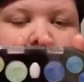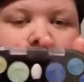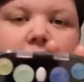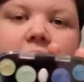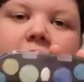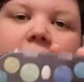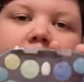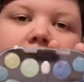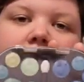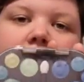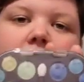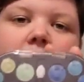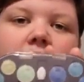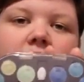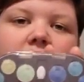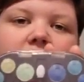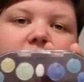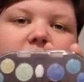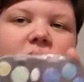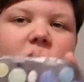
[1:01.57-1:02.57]
in it.
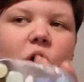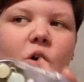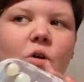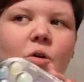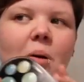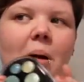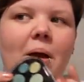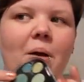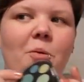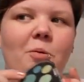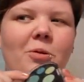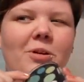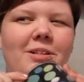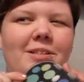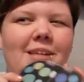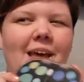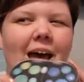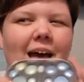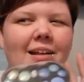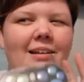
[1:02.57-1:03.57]
So it would
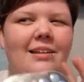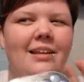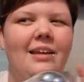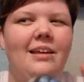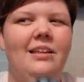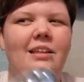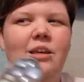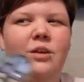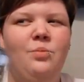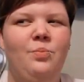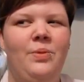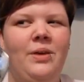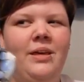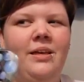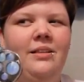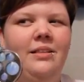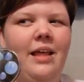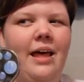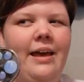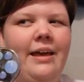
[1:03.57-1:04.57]
technically
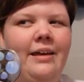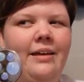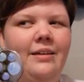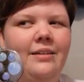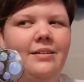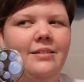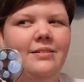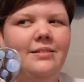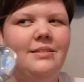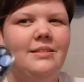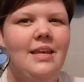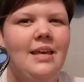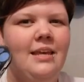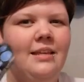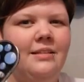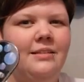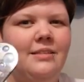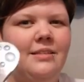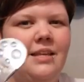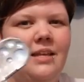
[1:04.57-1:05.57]
be like
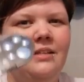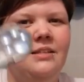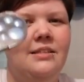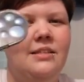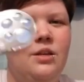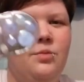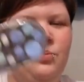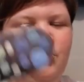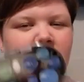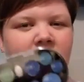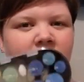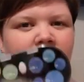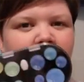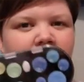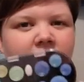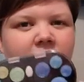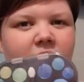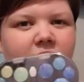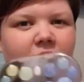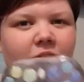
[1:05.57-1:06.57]
10 cents a
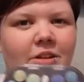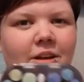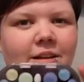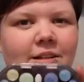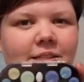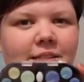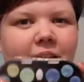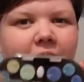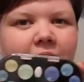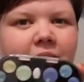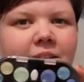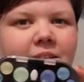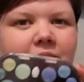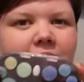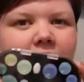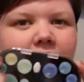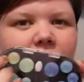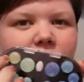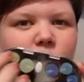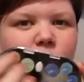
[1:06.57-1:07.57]
piece. So like 10
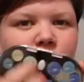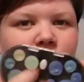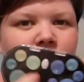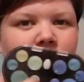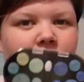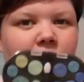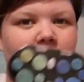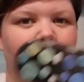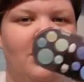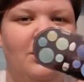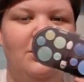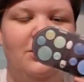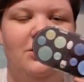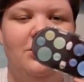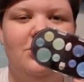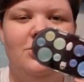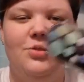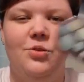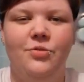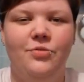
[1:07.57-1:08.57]
cents per color.
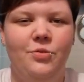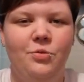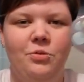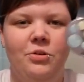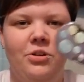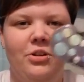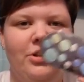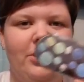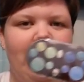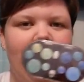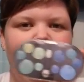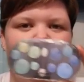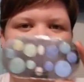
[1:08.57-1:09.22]
So if you want to look at it